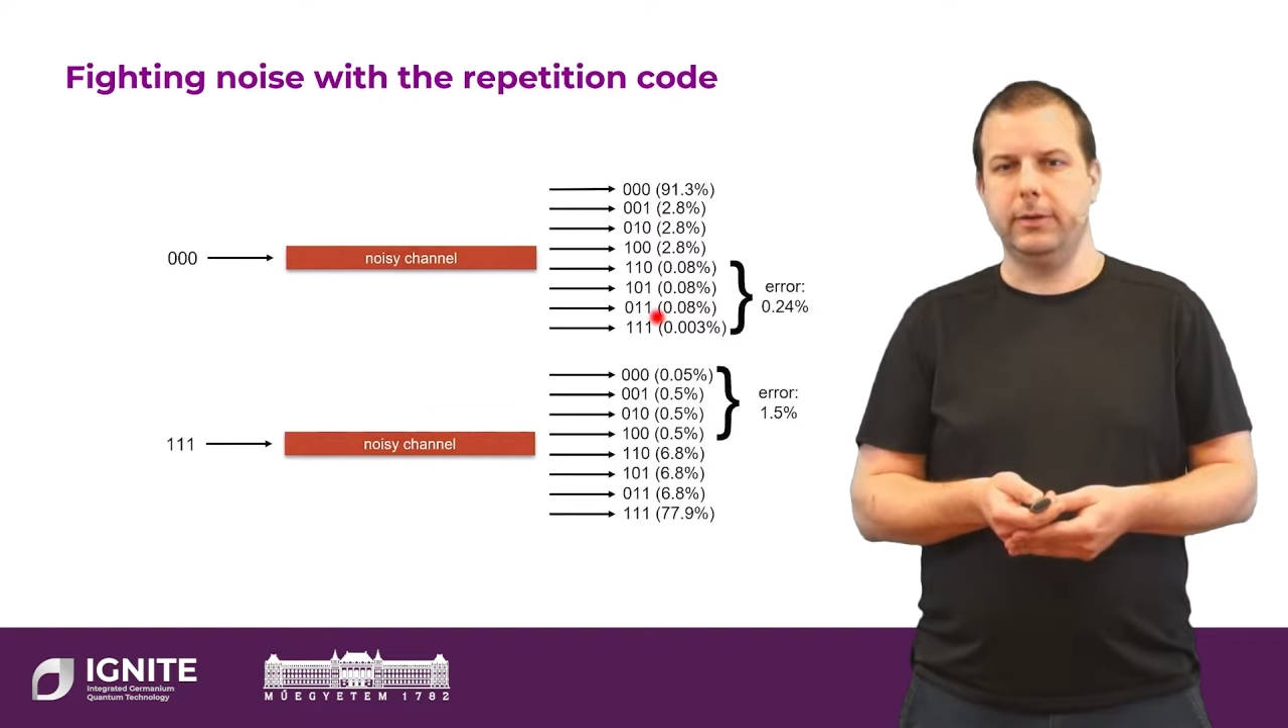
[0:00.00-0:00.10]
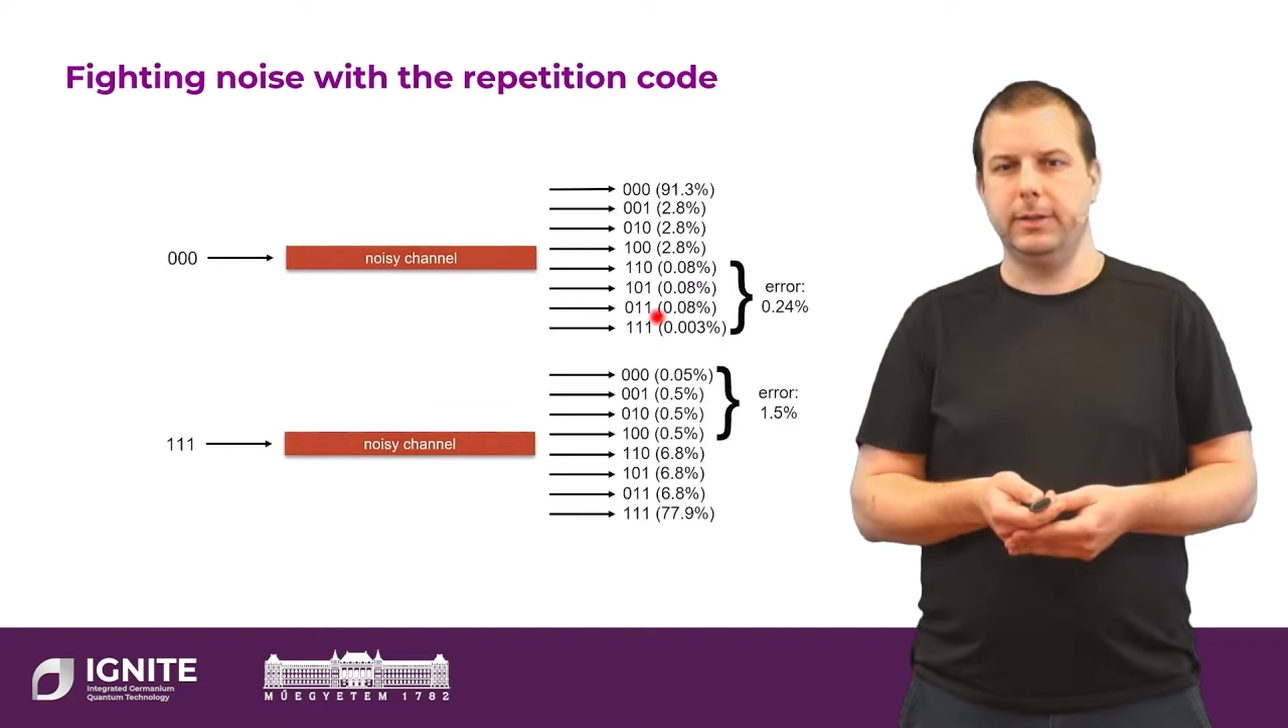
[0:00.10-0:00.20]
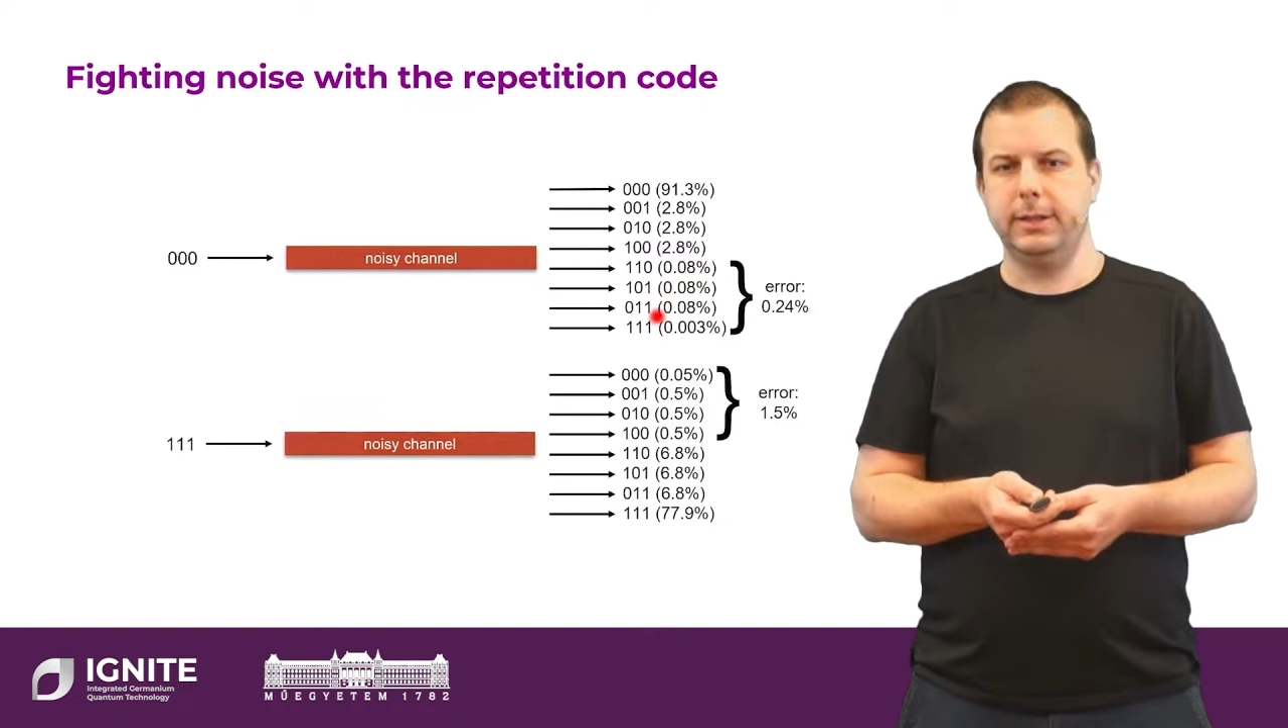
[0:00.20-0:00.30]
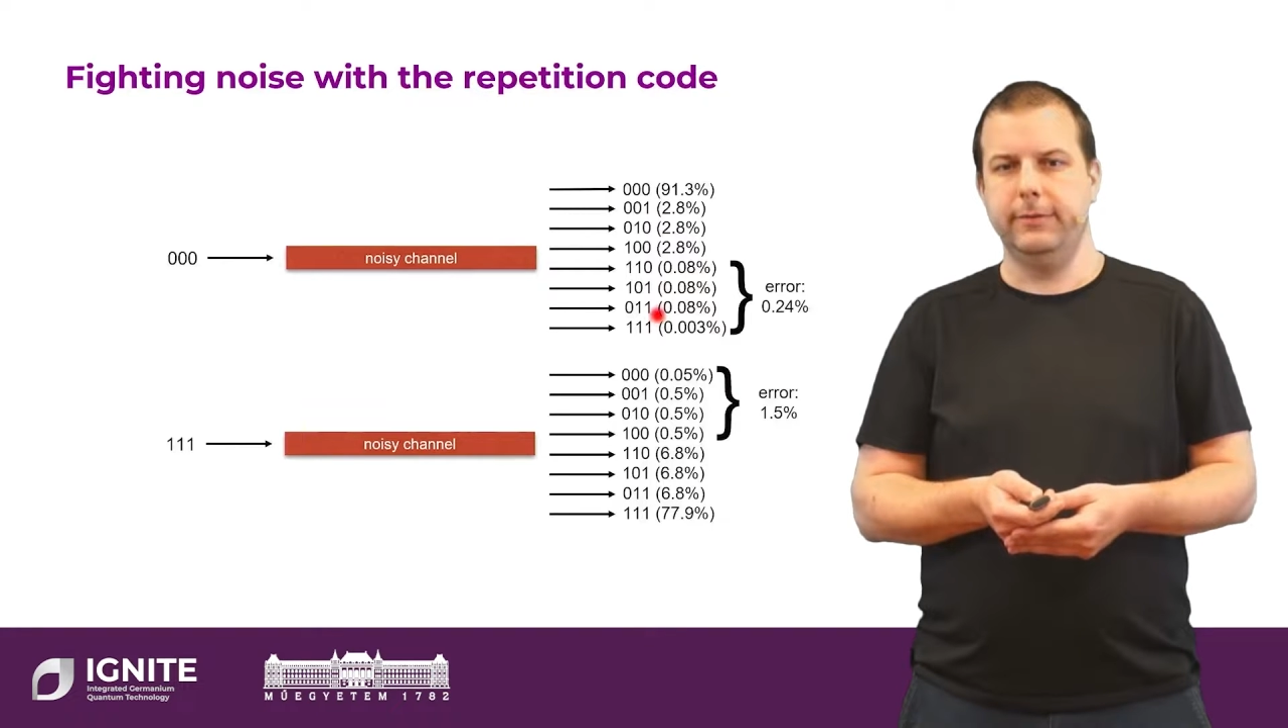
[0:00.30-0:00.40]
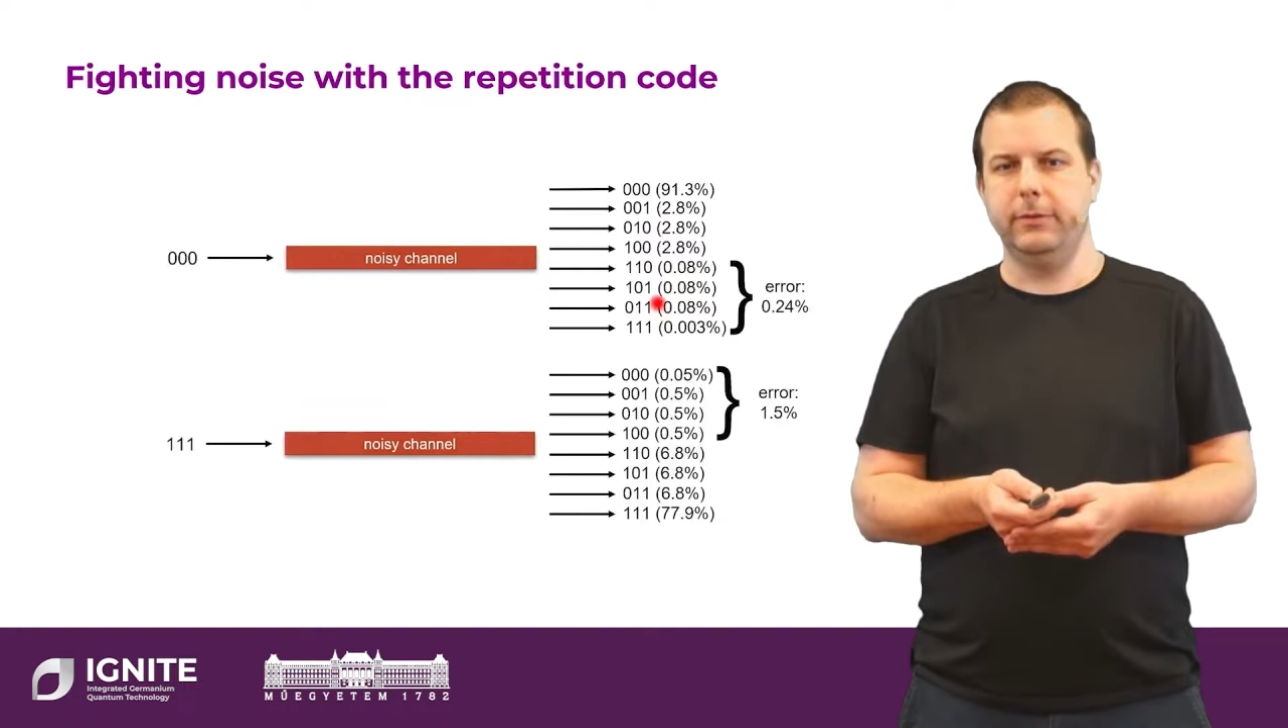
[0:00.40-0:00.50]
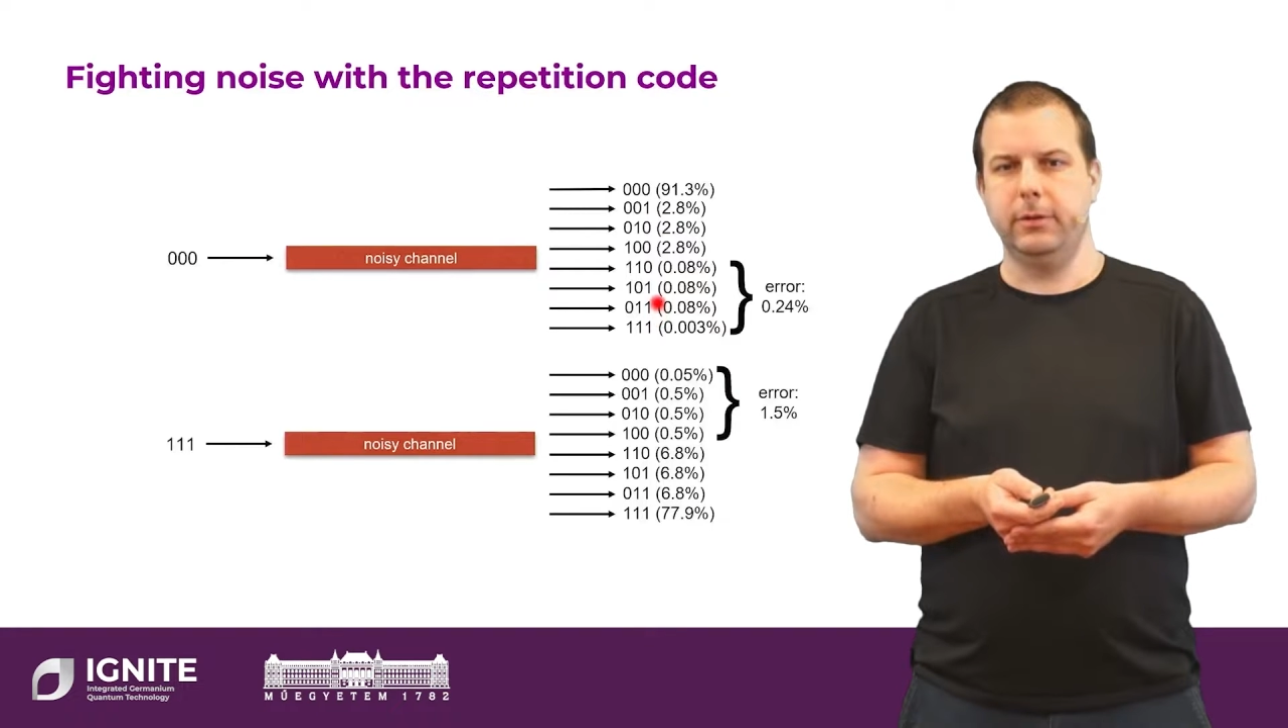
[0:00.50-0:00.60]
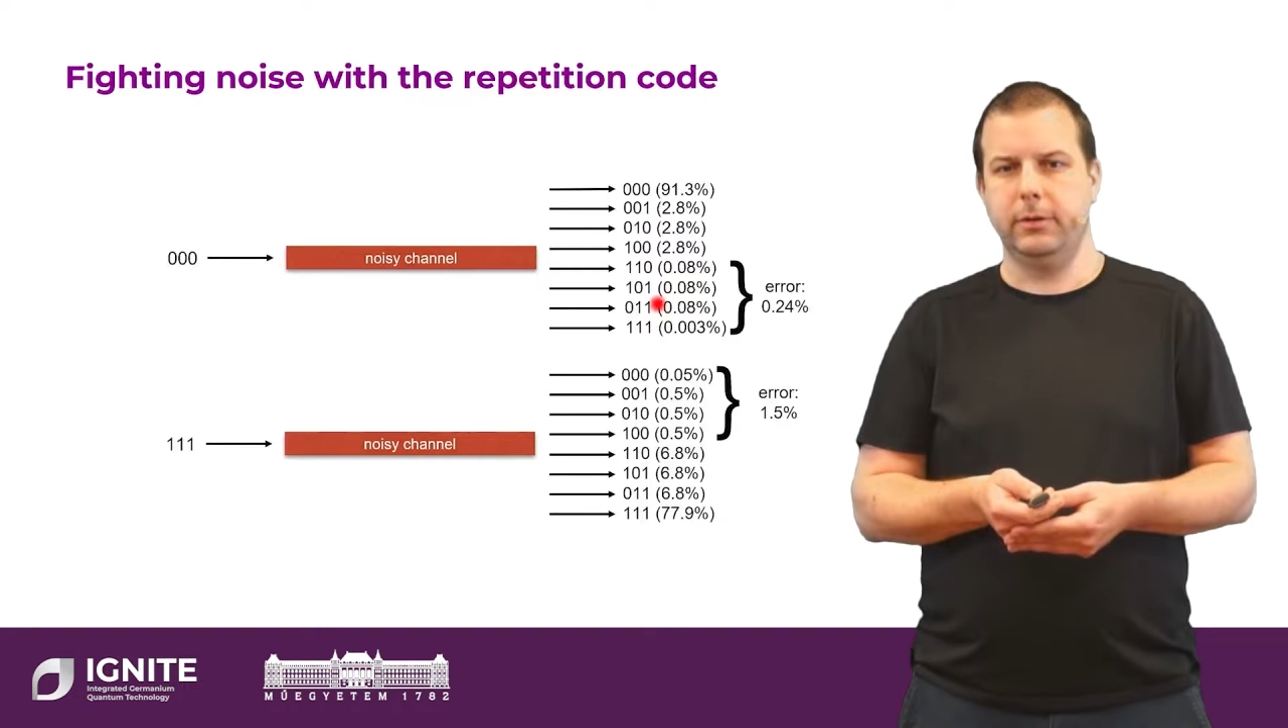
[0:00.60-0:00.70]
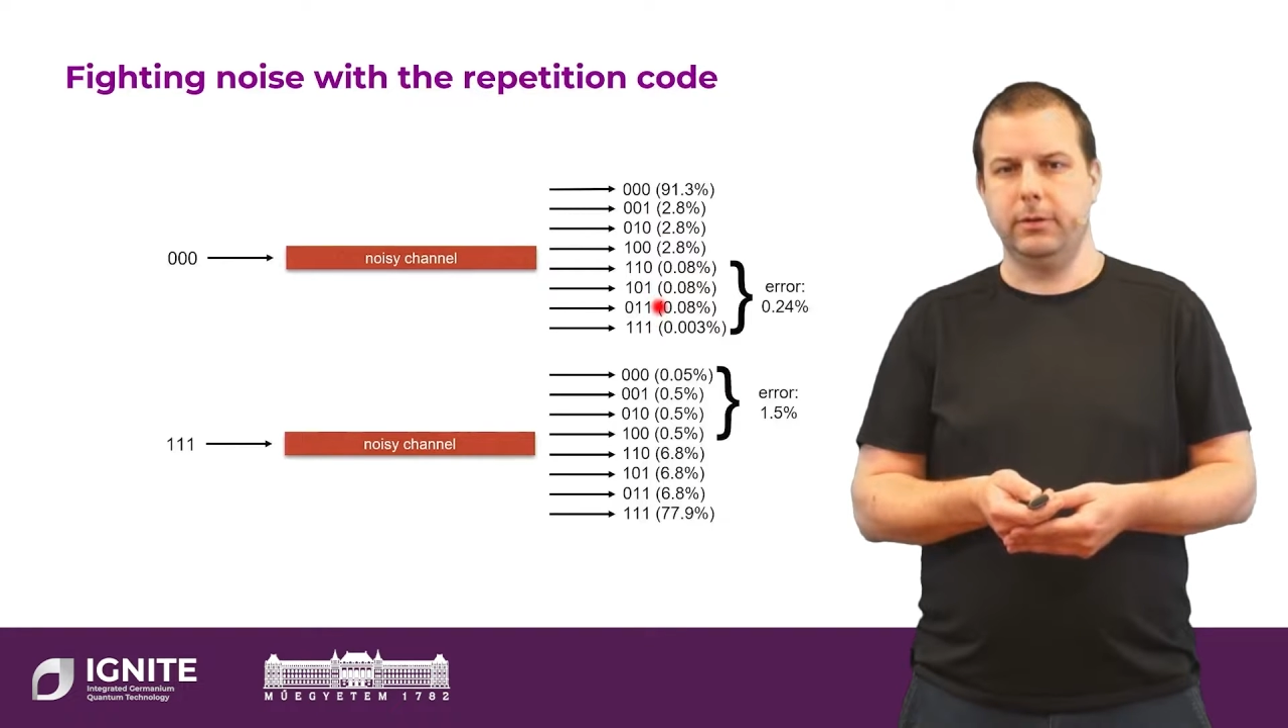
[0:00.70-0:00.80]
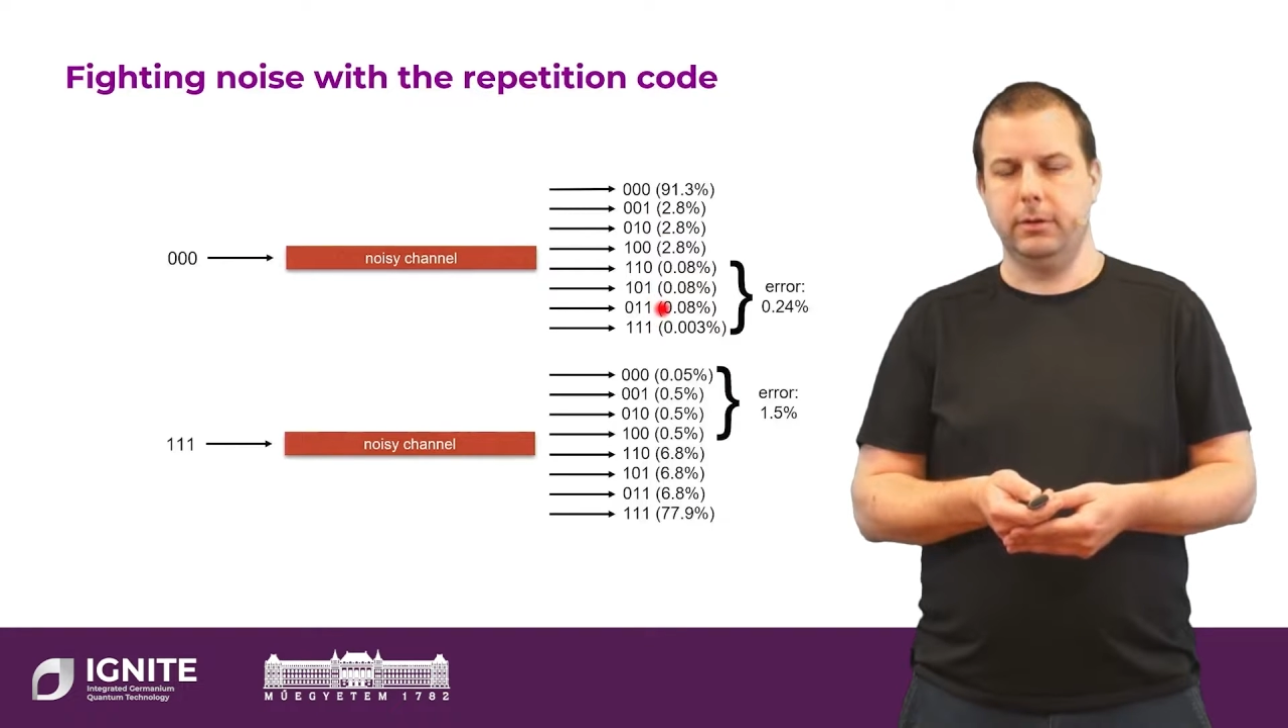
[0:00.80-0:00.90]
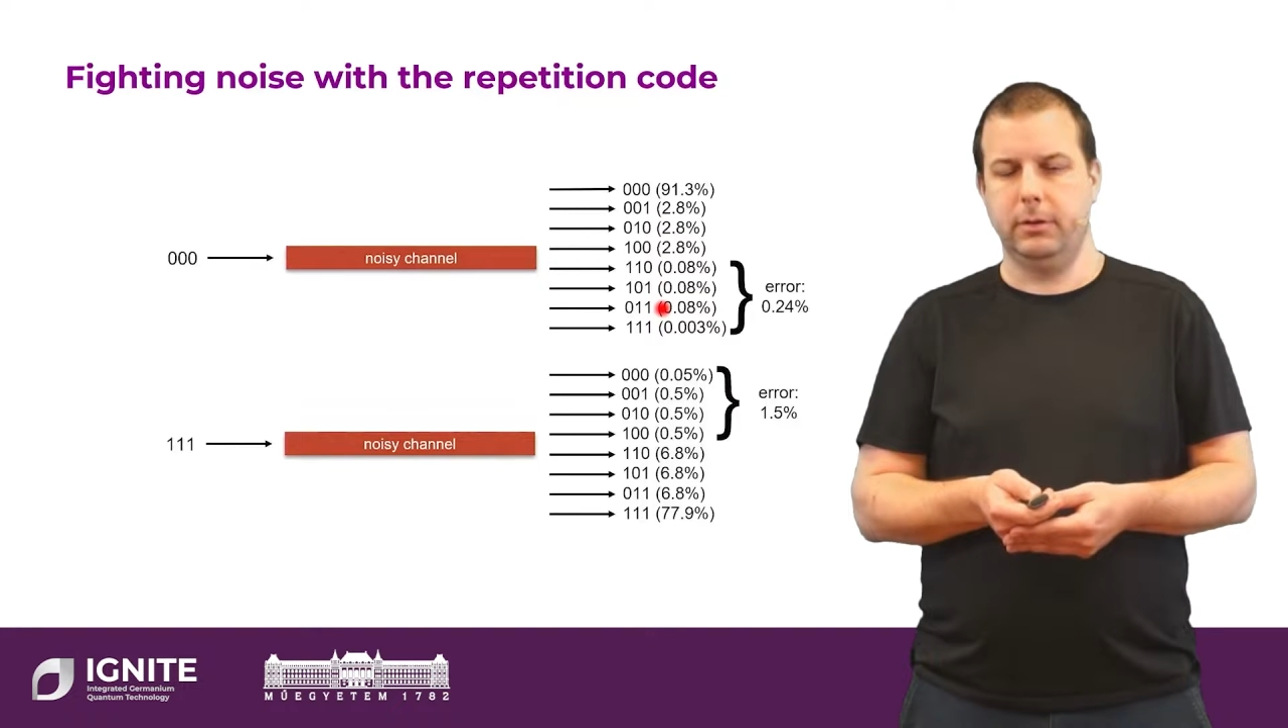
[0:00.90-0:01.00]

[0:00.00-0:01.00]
receiver